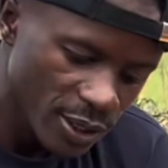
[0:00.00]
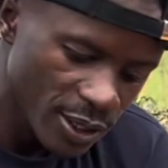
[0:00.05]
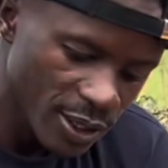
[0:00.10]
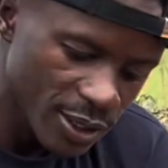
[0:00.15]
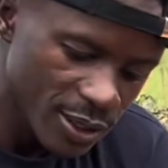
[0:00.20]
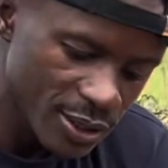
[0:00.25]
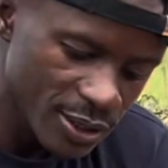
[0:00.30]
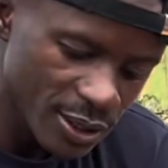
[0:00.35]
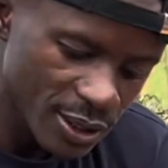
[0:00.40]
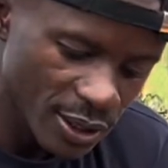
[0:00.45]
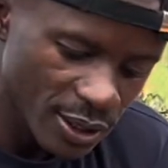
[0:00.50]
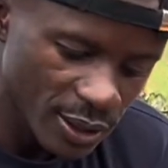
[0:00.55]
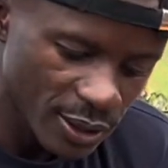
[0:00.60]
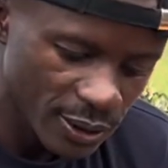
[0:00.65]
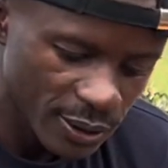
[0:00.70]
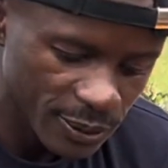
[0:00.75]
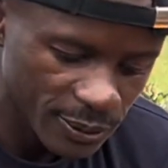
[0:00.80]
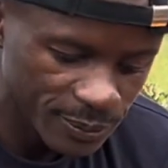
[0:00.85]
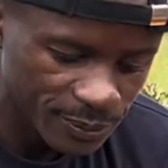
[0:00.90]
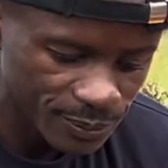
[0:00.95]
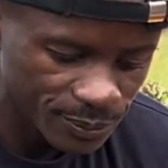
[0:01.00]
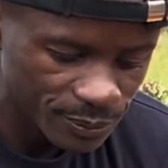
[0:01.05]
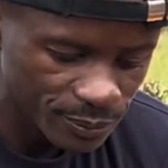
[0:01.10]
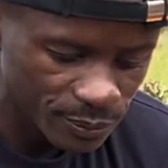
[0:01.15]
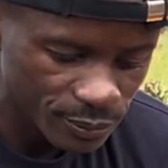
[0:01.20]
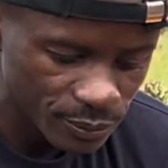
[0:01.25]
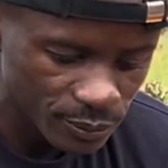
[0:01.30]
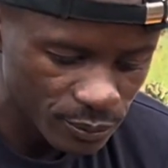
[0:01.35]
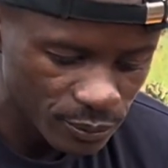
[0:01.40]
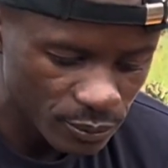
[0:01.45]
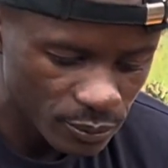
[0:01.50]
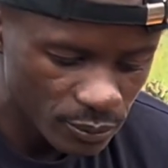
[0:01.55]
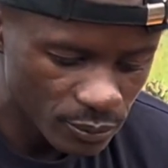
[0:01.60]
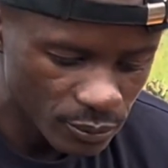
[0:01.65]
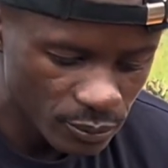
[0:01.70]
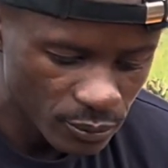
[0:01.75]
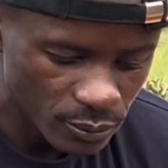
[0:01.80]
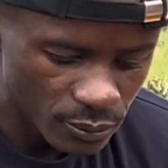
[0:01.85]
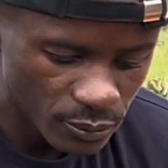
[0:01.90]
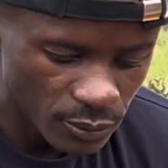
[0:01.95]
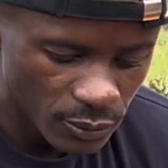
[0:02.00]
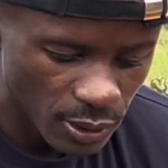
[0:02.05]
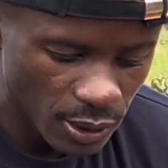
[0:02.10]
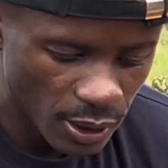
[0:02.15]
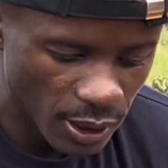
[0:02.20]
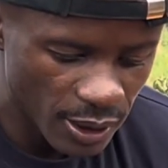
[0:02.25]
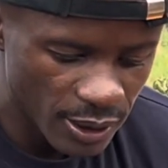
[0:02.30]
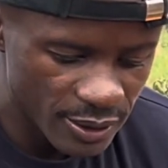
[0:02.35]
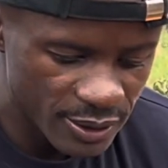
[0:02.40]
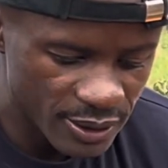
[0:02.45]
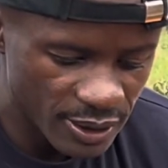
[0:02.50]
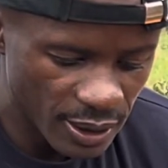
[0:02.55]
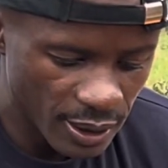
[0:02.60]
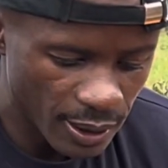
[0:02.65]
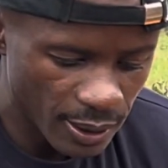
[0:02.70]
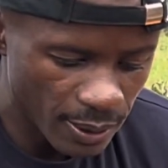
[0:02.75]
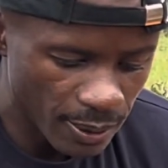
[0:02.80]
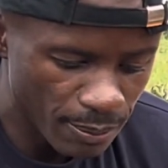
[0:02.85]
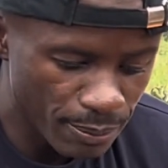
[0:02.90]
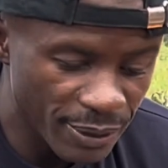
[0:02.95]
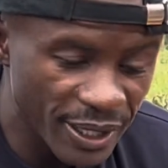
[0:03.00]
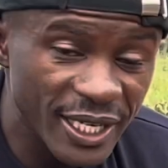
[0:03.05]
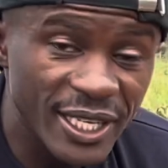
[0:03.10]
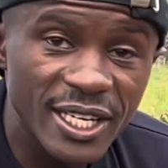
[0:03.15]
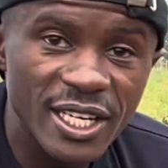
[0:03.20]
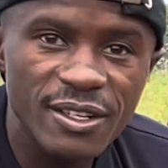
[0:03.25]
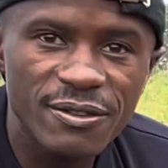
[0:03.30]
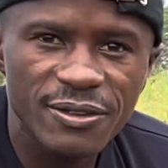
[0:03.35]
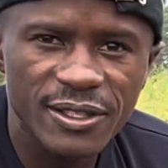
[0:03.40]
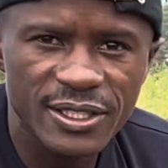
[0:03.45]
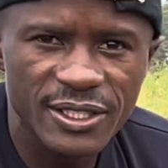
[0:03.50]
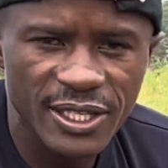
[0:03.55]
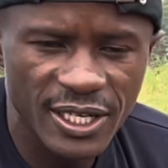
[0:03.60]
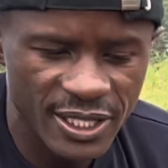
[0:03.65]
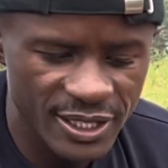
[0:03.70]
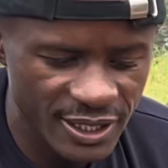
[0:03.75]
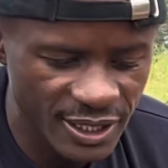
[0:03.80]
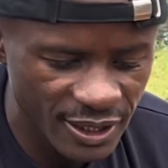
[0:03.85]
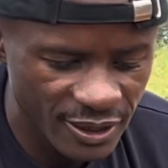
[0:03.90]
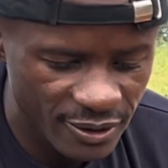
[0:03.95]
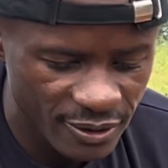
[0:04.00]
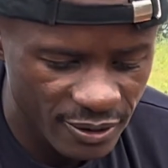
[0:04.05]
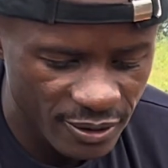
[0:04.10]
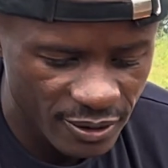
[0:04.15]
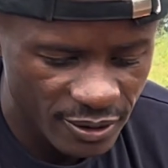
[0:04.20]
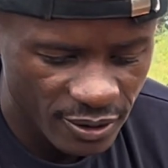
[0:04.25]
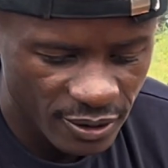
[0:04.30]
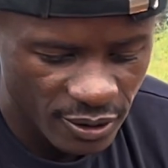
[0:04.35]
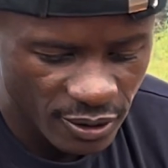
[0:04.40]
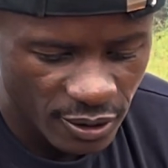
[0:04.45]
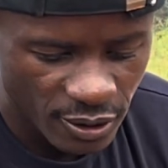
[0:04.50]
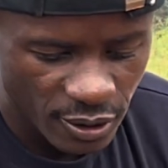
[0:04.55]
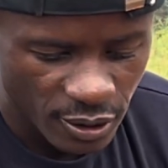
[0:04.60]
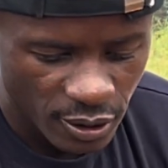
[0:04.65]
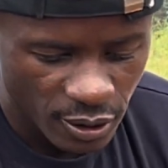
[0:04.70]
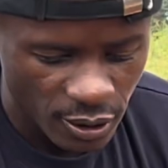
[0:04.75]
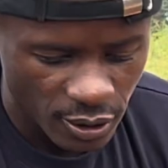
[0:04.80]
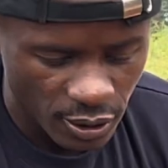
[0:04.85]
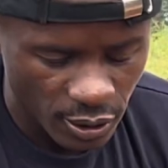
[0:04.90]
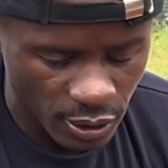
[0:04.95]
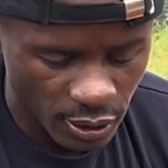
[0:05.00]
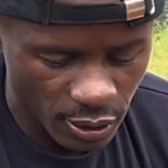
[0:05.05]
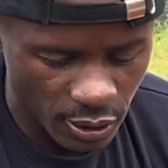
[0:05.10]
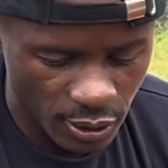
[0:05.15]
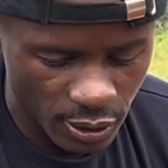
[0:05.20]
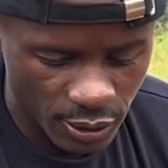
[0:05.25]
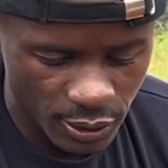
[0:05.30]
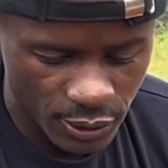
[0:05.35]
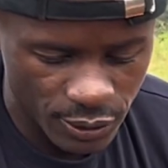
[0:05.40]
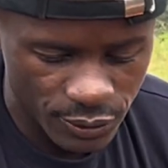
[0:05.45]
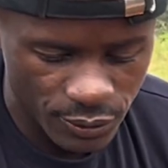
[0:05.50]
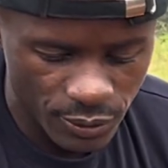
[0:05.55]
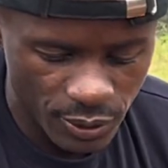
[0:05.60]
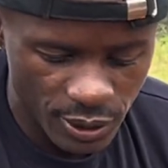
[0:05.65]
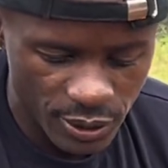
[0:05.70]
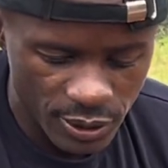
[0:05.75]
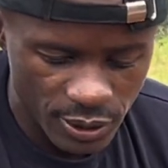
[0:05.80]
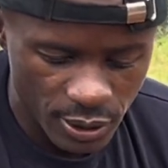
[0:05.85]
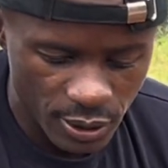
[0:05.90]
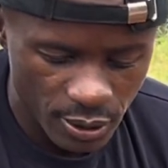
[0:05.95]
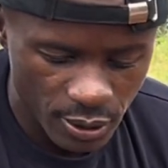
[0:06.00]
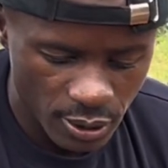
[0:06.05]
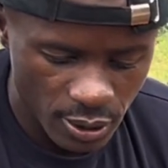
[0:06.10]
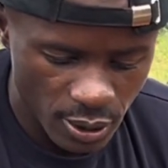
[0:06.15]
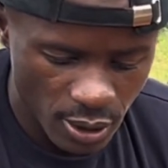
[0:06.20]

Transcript: it's um, it's a braided fertilizer. Uh, as you can see,